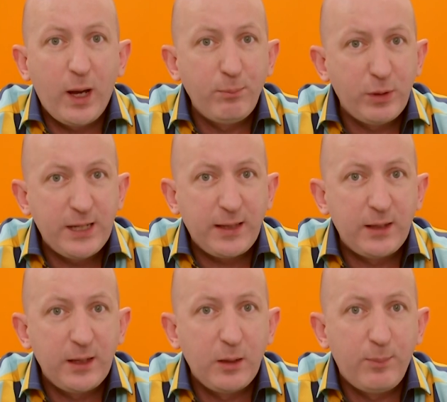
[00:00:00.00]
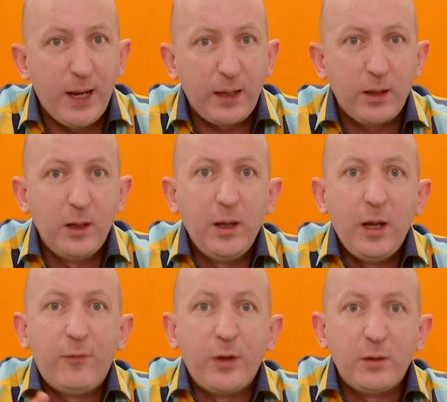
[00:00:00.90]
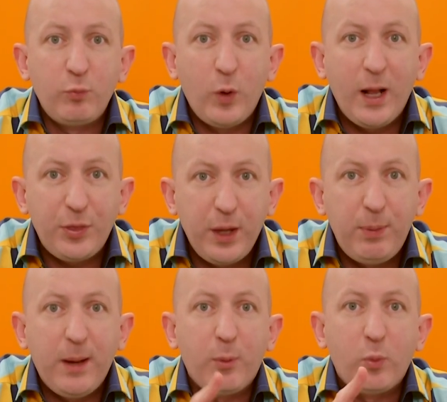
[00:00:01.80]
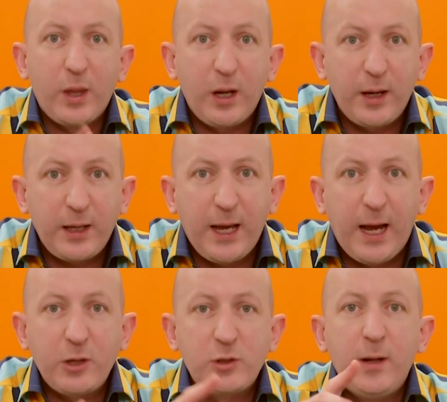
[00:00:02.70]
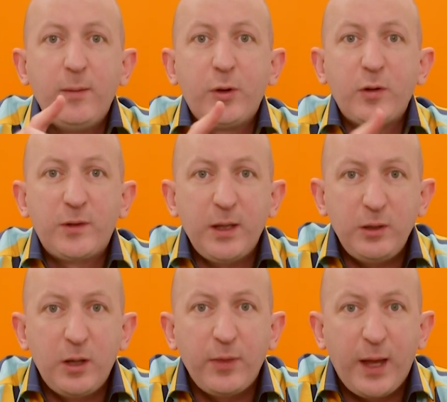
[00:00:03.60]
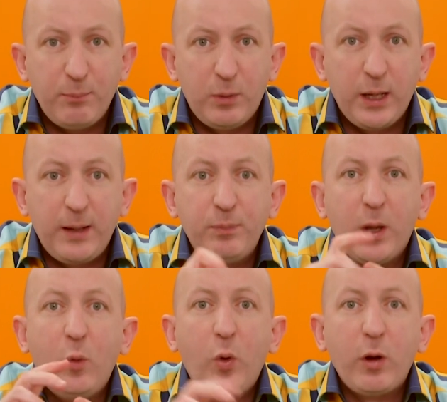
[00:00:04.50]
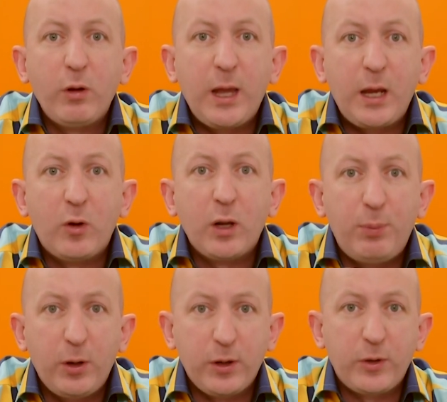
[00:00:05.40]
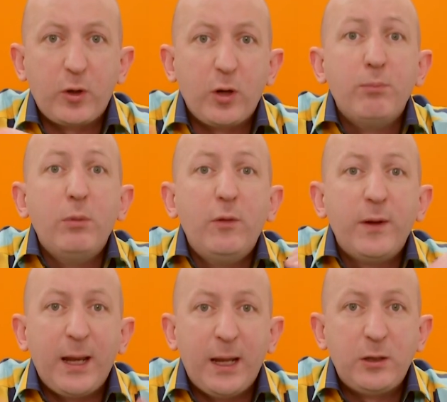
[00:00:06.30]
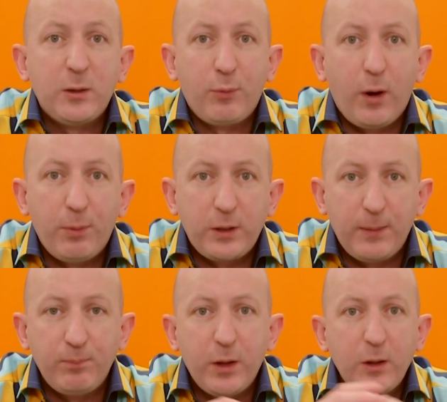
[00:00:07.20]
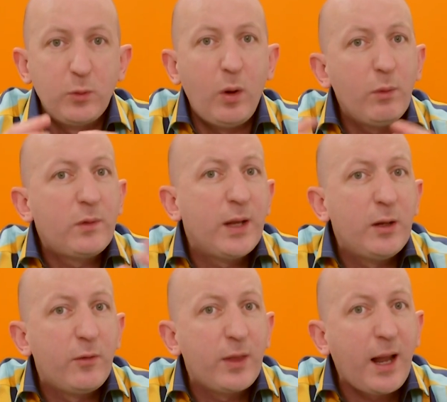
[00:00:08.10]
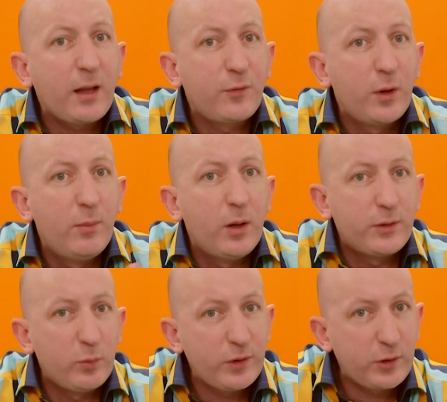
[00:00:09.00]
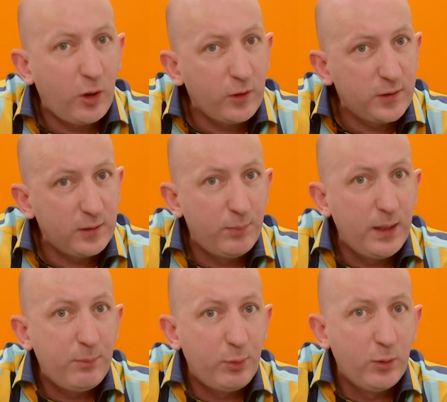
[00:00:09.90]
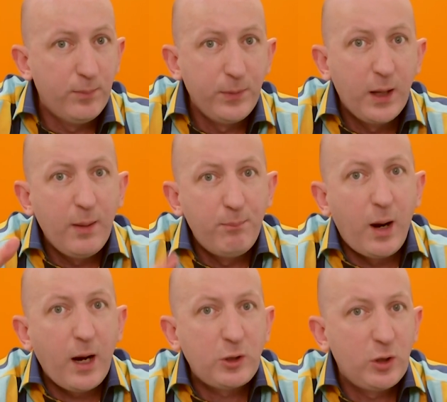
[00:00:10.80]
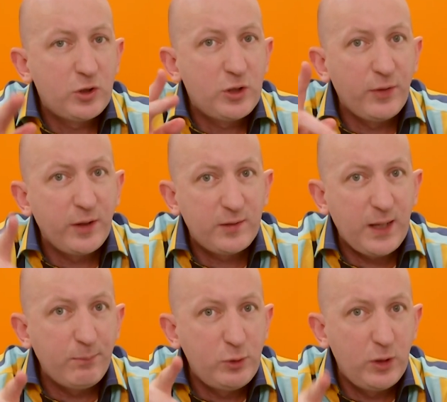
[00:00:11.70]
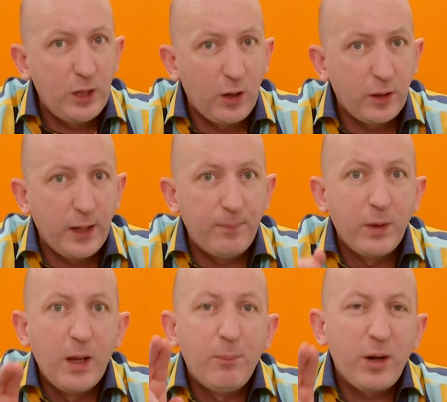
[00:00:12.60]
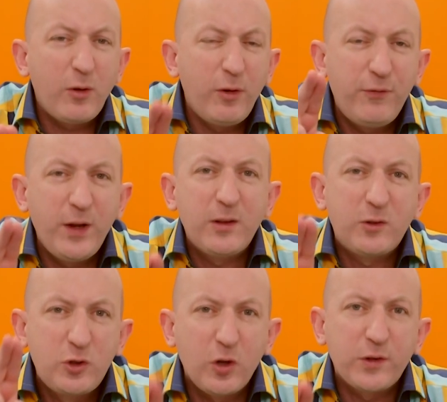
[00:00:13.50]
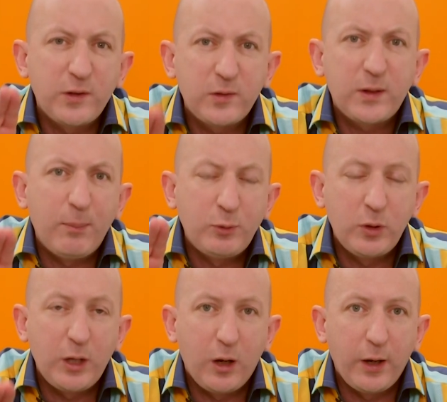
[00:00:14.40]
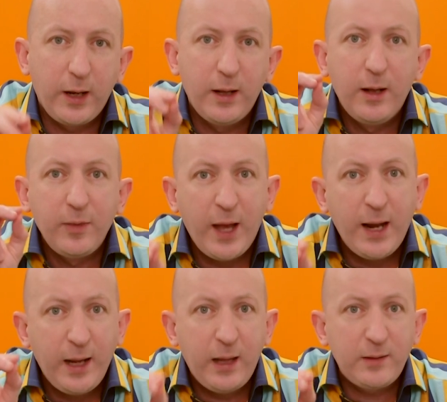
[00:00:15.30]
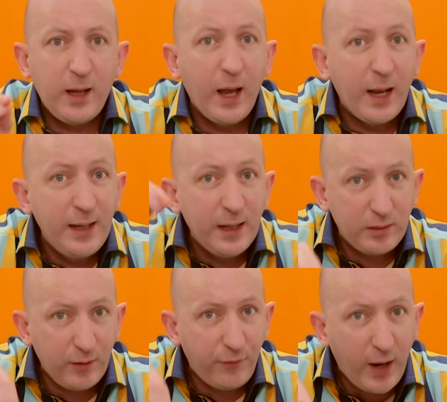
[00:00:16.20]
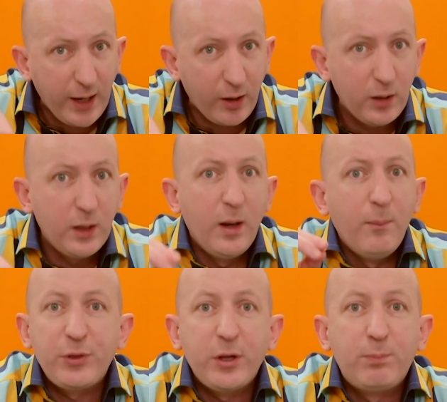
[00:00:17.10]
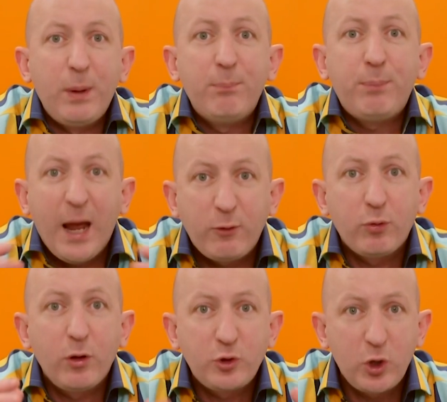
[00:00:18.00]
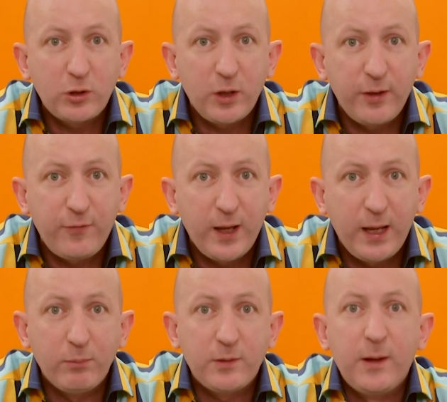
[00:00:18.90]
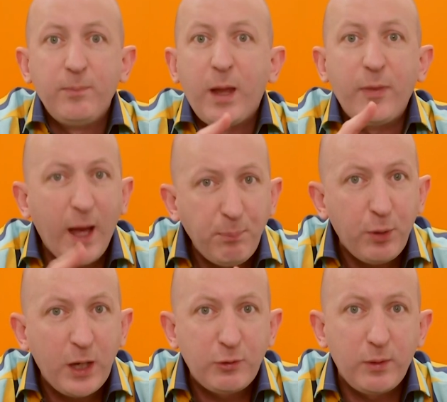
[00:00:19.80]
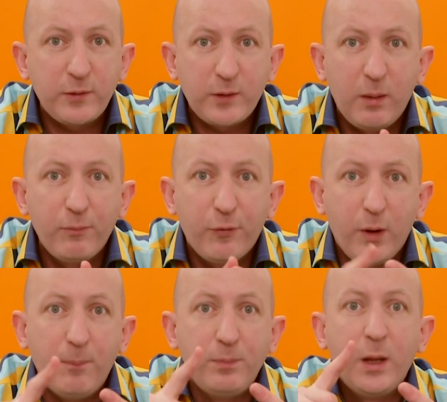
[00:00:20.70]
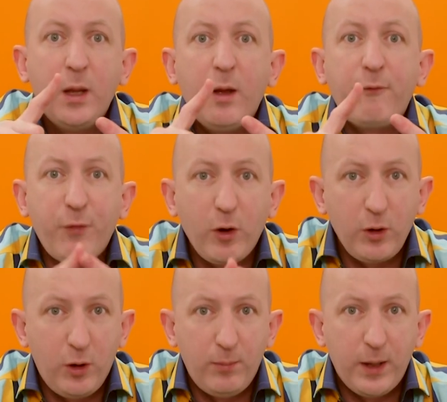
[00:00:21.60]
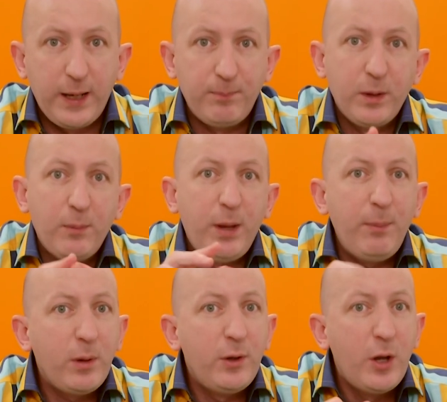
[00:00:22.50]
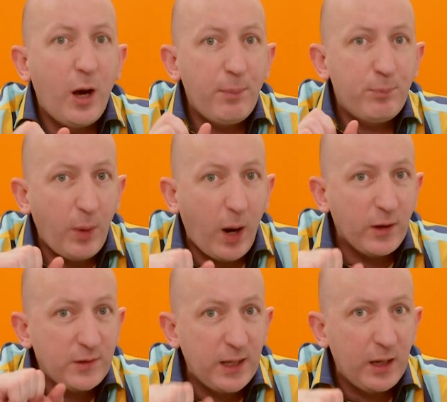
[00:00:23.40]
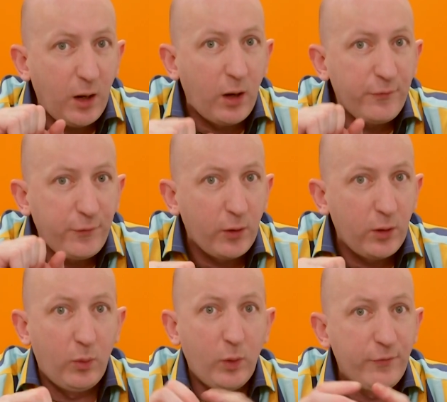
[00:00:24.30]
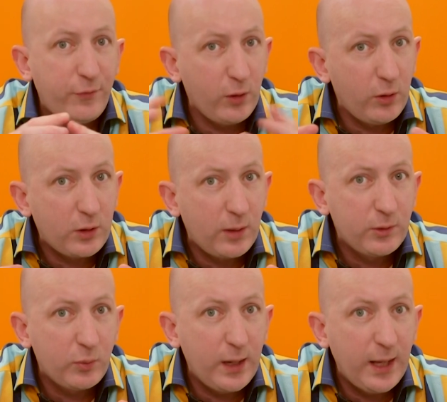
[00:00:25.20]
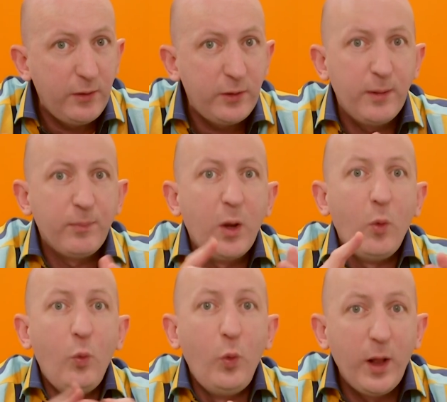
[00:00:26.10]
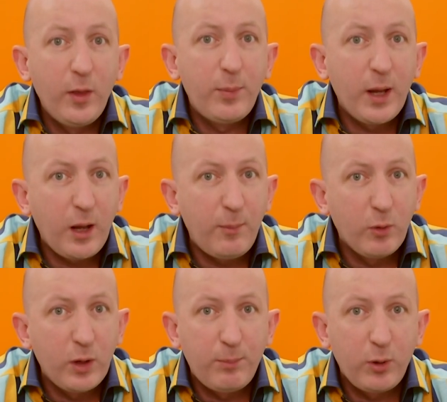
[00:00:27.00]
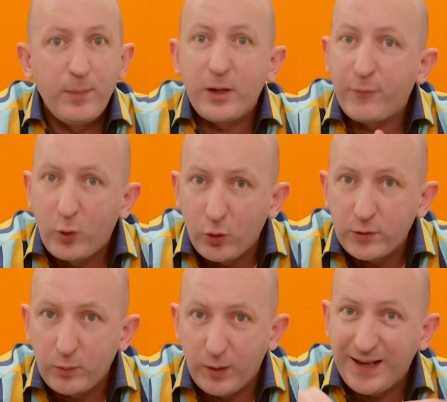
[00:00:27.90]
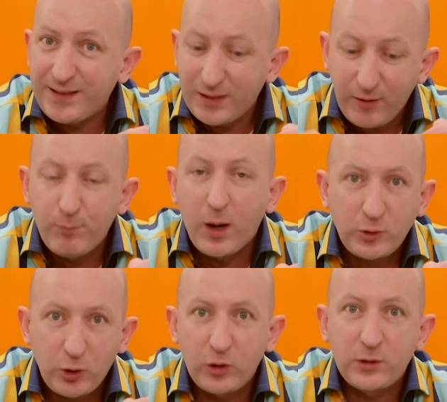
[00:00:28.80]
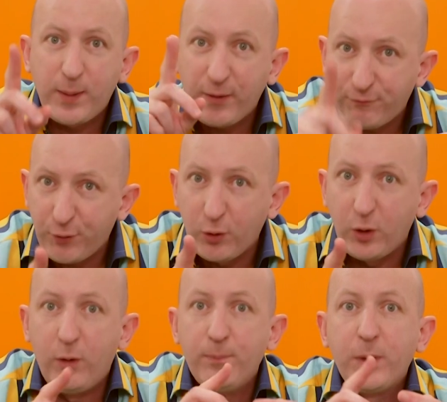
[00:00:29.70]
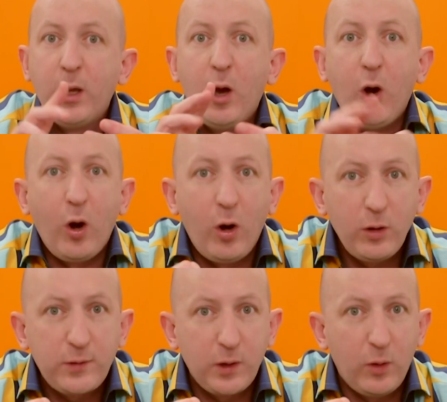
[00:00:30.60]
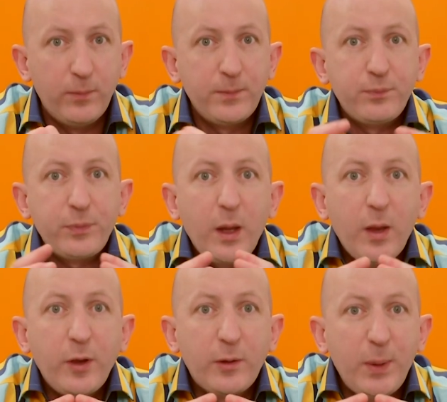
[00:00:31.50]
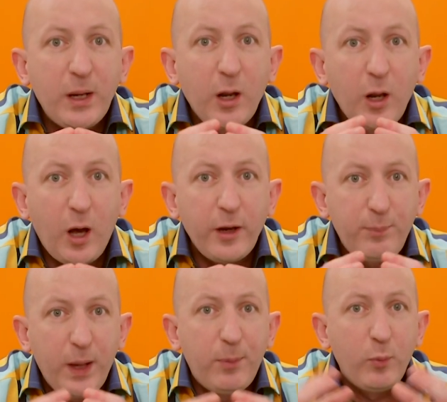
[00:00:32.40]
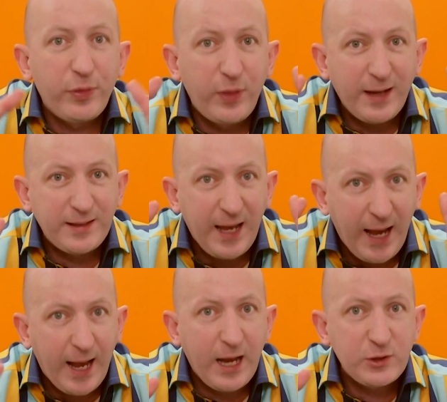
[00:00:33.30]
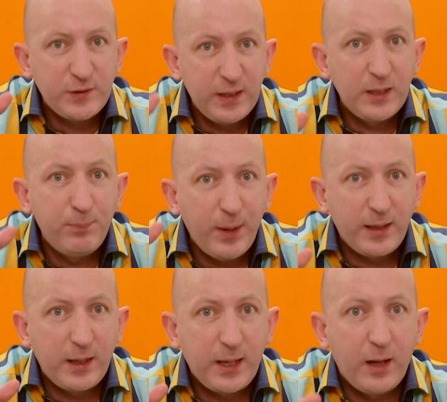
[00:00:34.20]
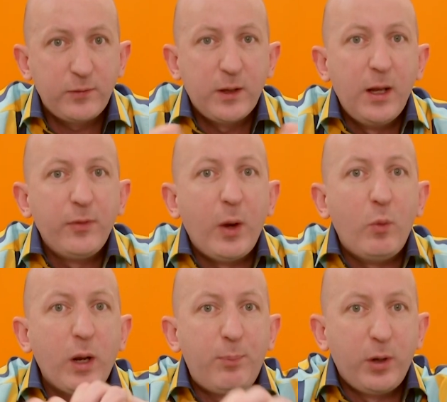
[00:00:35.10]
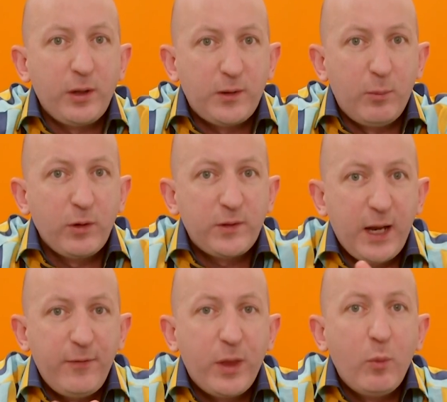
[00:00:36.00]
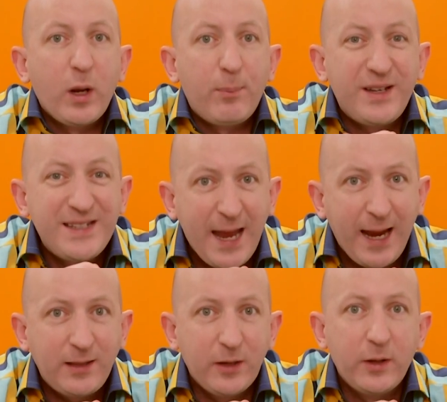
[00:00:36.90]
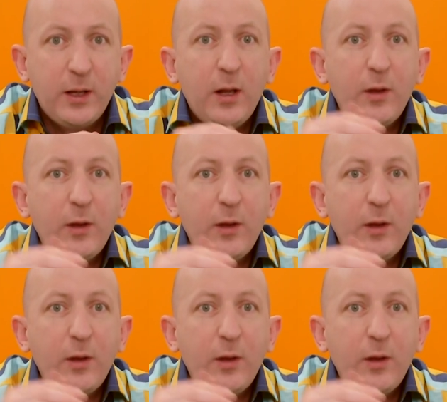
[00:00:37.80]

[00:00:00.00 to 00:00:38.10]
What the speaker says: grand protected in a bank. If there's wealthy people with a lot of cash, they're sitting on that money, where are they going to put it? They're going to move it into property. So what we've seen over the last few months, what's caused this mini boom? Mark touched on the stamp duty holiday, but I don't feel it's just the stamp duty holiday. That has lit the fire, but there's been petrol chucked on the flames. And that petrol has come from furlough money. People are still on furlough. When furlough comes to an end, will there be a lot more unemployment? Of course there will. Let's see if Mark talks about furlough. Also, there's been a lot of people with that cash sitting in bank accounts. They want to put it somewhere safe. They want to protect it.